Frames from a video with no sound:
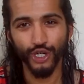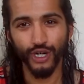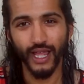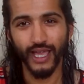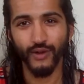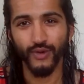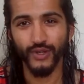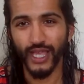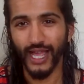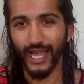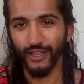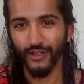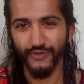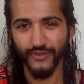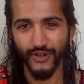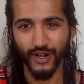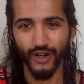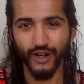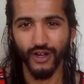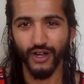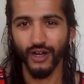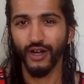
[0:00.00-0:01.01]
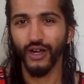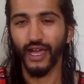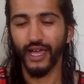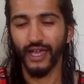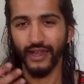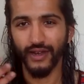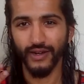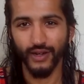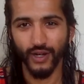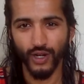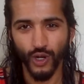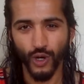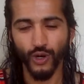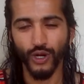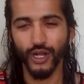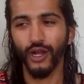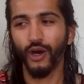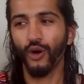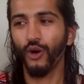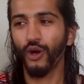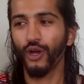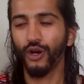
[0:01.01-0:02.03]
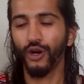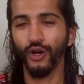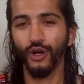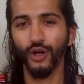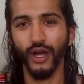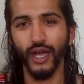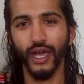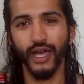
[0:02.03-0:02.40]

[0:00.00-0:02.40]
like with aloe vera and coconut oil